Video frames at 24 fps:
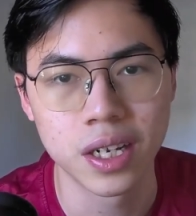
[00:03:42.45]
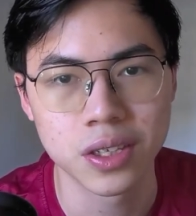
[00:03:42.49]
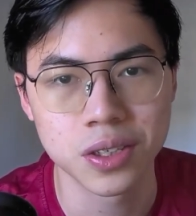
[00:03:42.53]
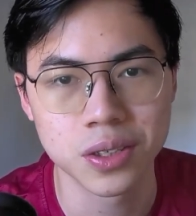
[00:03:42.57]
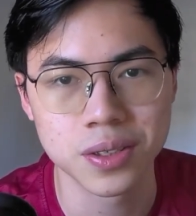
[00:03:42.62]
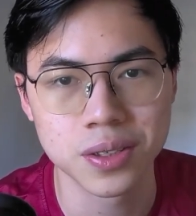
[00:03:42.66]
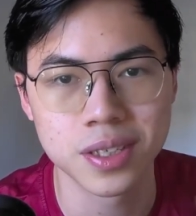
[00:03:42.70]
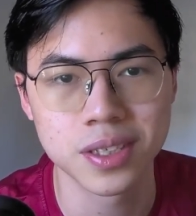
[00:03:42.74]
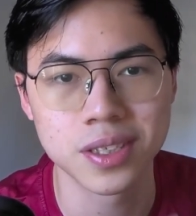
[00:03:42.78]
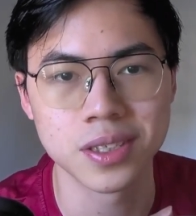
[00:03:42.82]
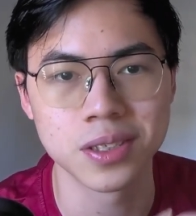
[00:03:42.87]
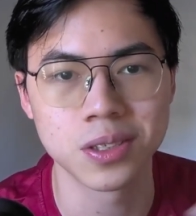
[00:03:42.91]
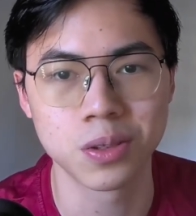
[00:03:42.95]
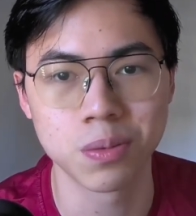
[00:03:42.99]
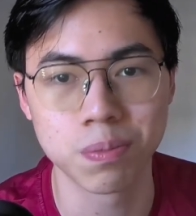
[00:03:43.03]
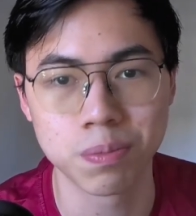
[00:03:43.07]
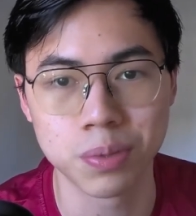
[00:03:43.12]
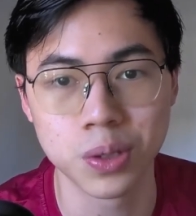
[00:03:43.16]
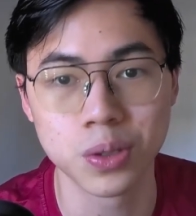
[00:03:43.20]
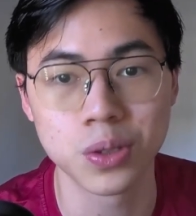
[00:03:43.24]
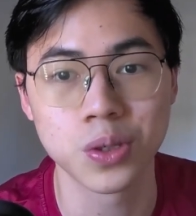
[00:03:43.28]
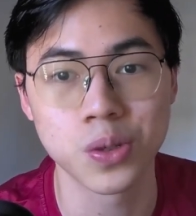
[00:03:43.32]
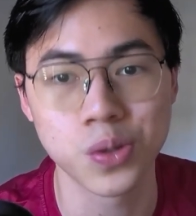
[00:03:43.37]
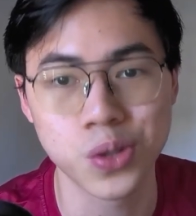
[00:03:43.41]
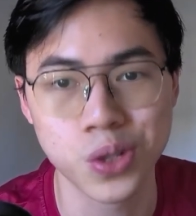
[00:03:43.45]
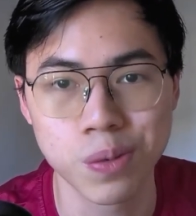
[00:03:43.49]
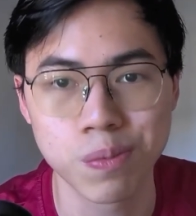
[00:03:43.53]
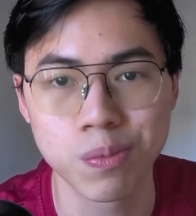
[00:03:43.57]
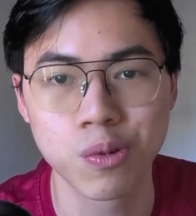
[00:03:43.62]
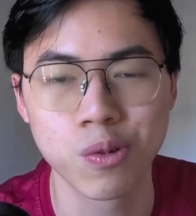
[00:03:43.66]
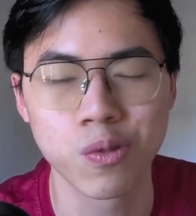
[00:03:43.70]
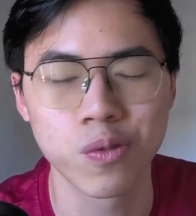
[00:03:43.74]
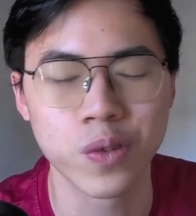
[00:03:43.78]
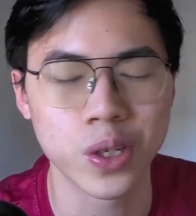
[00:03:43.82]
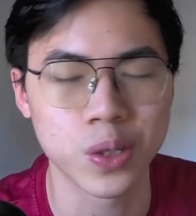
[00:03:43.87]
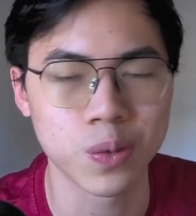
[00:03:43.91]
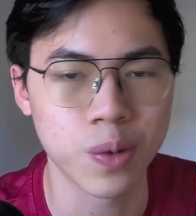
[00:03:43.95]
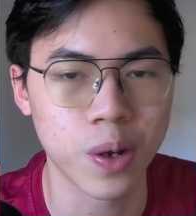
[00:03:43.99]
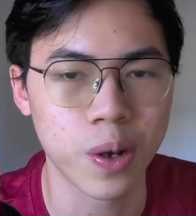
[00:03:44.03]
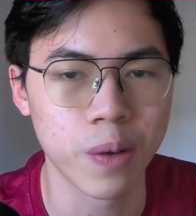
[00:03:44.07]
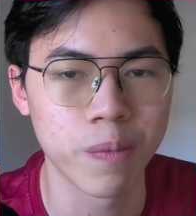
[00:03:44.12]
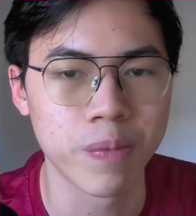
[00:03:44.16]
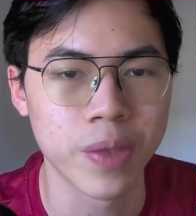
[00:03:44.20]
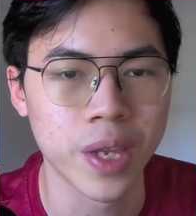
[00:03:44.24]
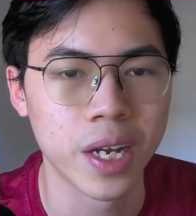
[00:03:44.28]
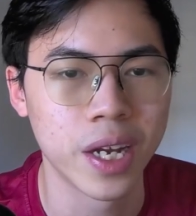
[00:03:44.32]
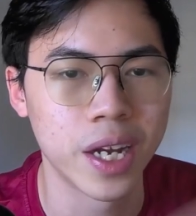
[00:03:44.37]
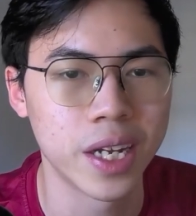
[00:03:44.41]
So this is to build social proof as
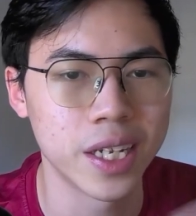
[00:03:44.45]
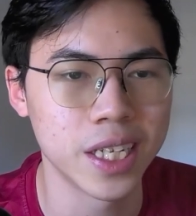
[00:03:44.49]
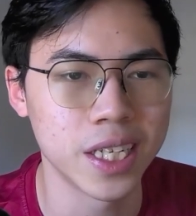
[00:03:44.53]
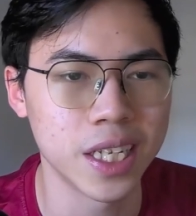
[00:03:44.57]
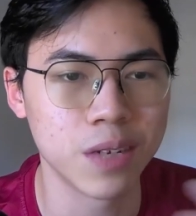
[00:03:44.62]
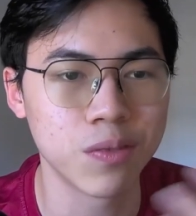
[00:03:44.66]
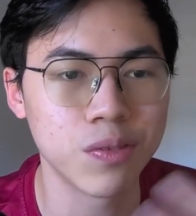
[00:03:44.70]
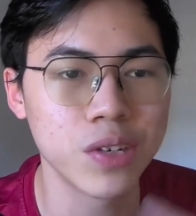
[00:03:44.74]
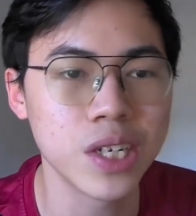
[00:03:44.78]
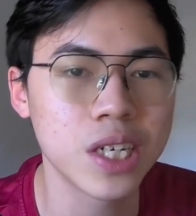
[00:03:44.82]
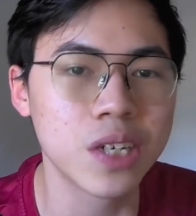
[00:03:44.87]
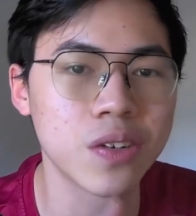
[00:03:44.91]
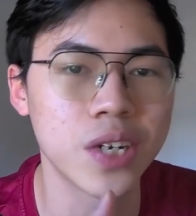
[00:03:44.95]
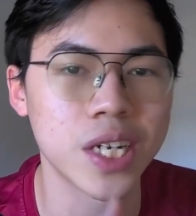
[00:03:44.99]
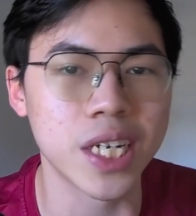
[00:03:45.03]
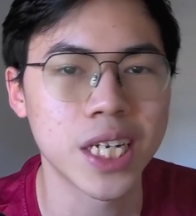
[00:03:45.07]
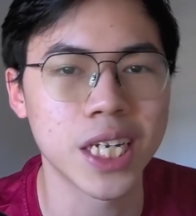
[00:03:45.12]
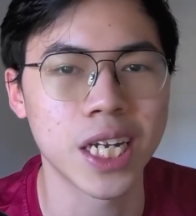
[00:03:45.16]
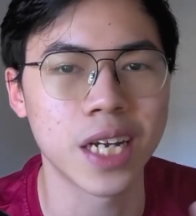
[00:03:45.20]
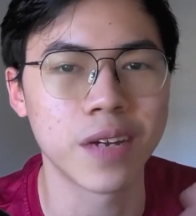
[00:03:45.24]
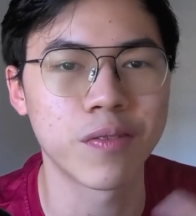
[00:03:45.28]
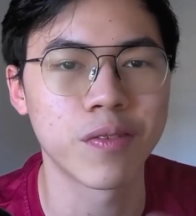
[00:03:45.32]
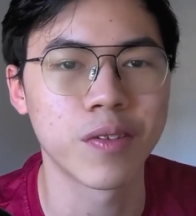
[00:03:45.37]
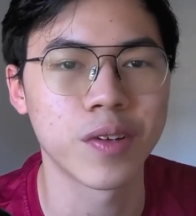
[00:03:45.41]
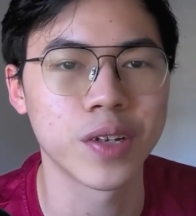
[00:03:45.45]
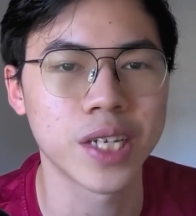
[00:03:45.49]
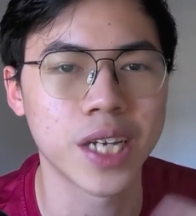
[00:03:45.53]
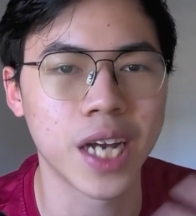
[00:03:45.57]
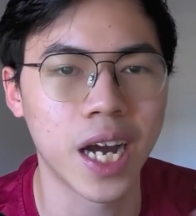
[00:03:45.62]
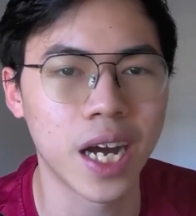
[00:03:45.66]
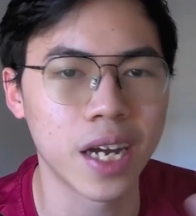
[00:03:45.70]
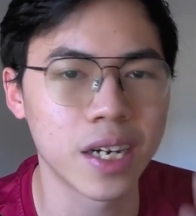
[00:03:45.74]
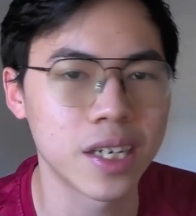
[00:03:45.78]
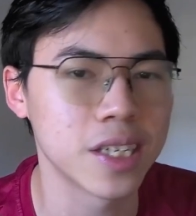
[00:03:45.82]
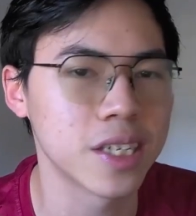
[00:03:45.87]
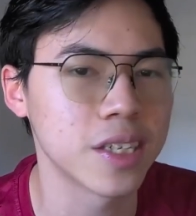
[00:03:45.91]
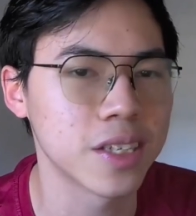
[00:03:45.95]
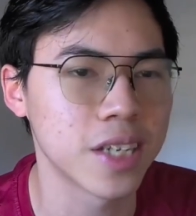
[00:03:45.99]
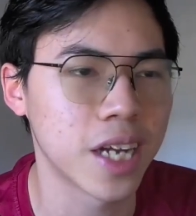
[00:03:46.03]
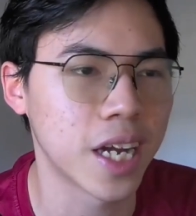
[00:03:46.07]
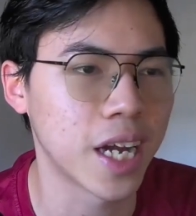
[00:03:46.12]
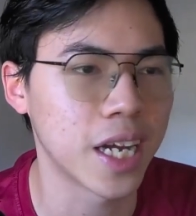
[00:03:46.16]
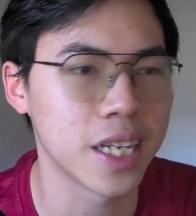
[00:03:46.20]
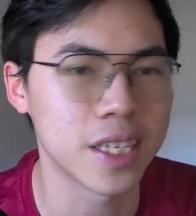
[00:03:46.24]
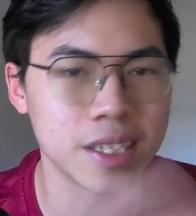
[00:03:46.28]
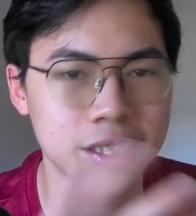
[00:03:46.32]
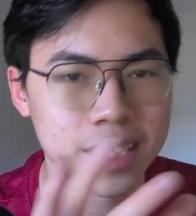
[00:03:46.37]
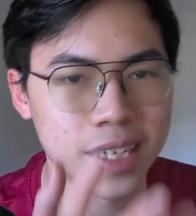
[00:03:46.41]
well. And then they recreated that for the other
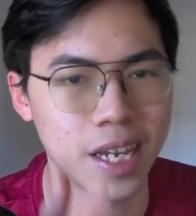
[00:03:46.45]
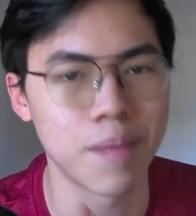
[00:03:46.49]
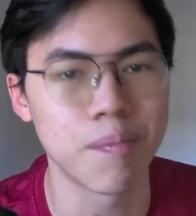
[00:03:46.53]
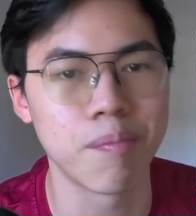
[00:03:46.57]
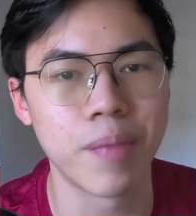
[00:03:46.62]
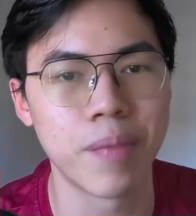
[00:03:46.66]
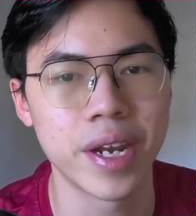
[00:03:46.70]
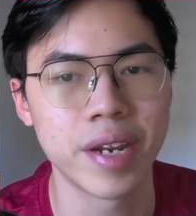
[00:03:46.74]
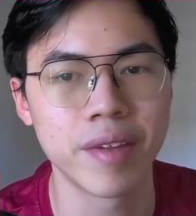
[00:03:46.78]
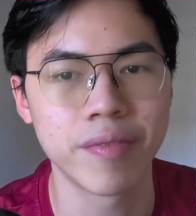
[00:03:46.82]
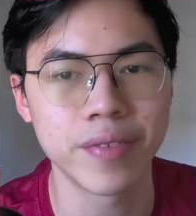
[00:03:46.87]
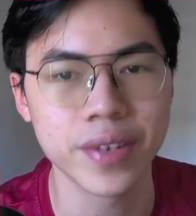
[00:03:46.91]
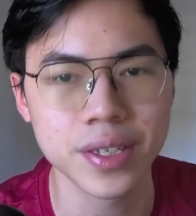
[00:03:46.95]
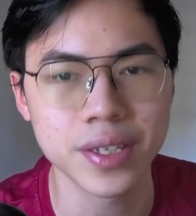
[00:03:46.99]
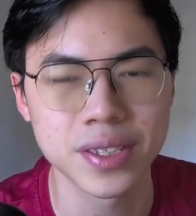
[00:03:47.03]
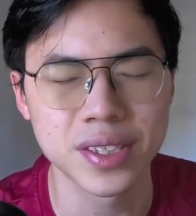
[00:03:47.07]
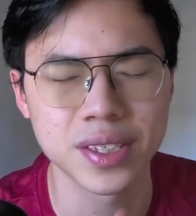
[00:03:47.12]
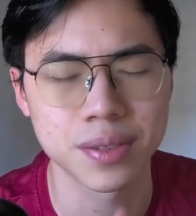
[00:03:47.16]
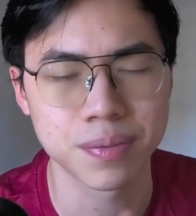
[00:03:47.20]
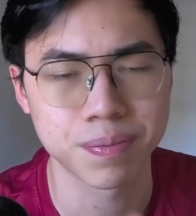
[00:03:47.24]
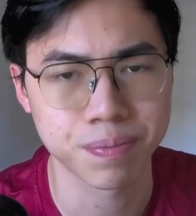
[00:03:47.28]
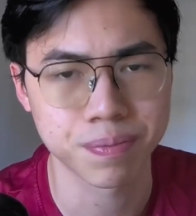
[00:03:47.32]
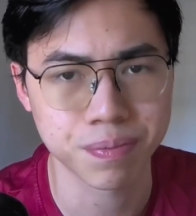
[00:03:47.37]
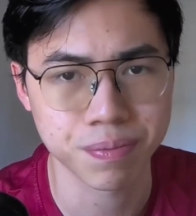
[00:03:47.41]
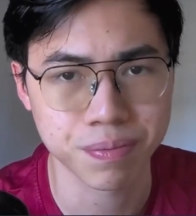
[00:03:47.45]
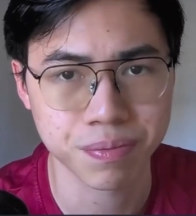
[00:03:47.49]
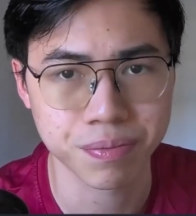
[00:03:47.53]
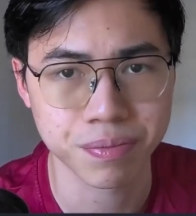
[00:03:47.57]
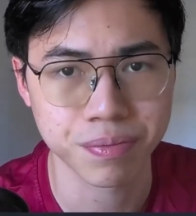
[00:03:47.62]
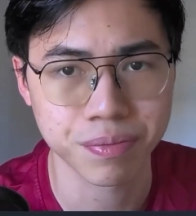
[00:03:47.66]
10 benefits.